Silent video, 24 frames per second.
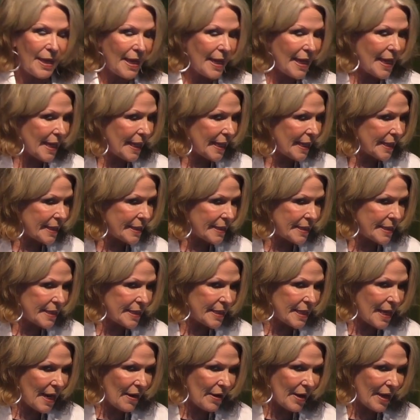It, is
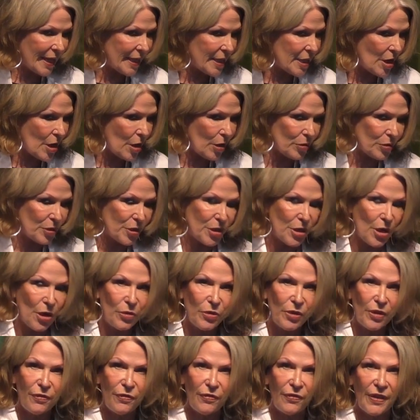it knows no
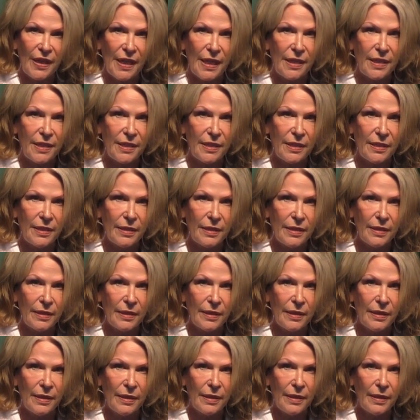defeat
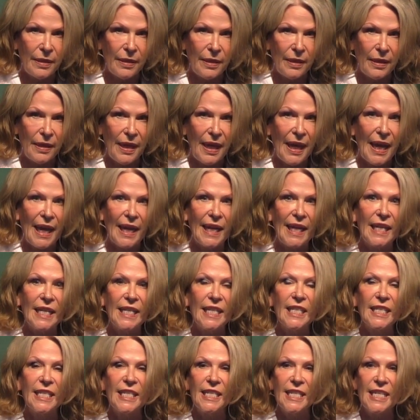and it
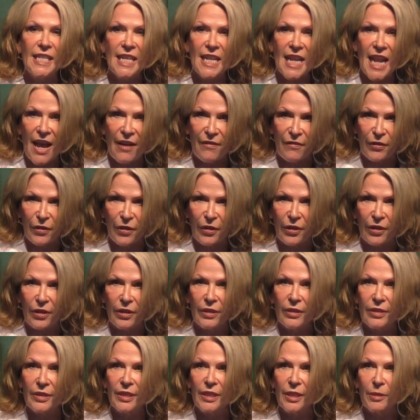is never
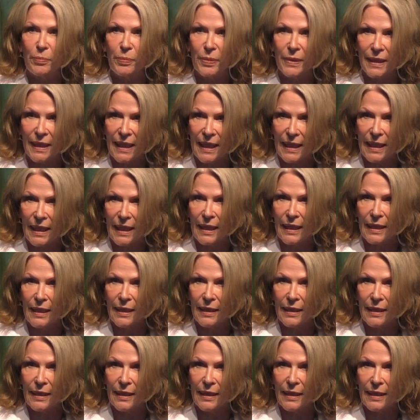depleted.